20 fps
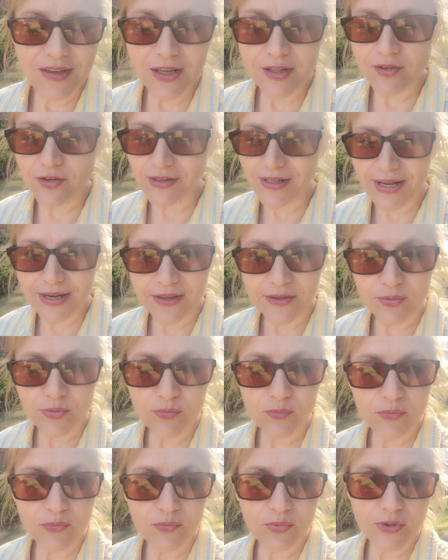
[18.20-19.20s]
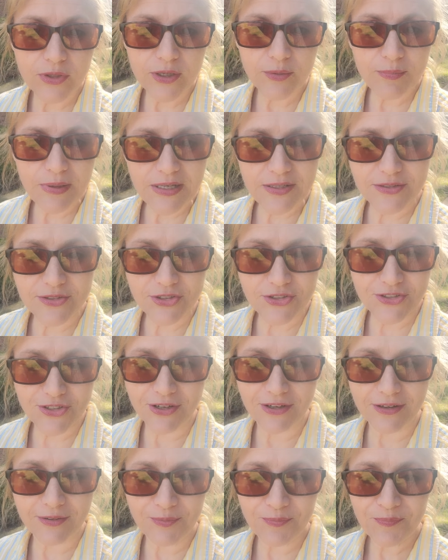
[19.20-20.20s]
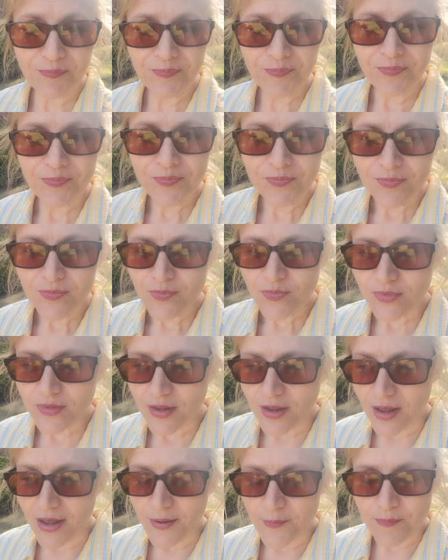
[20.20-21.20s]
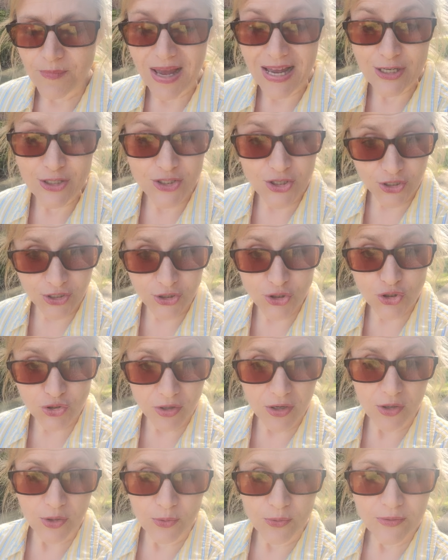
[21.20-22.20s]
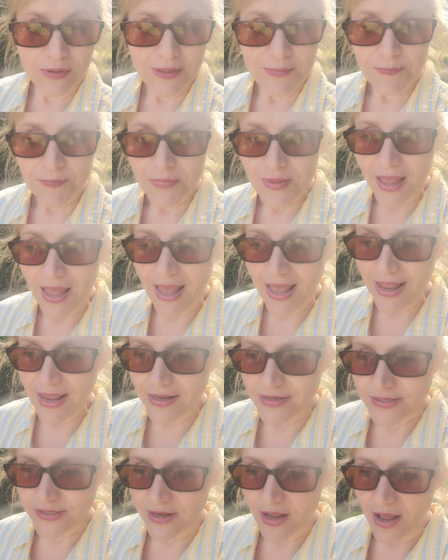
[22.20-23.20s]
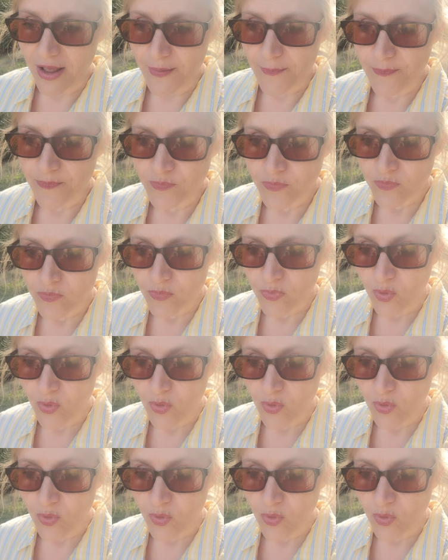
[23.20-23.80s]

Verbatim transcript: And they're like, what do you mean it's a start? Um, I took control, and um,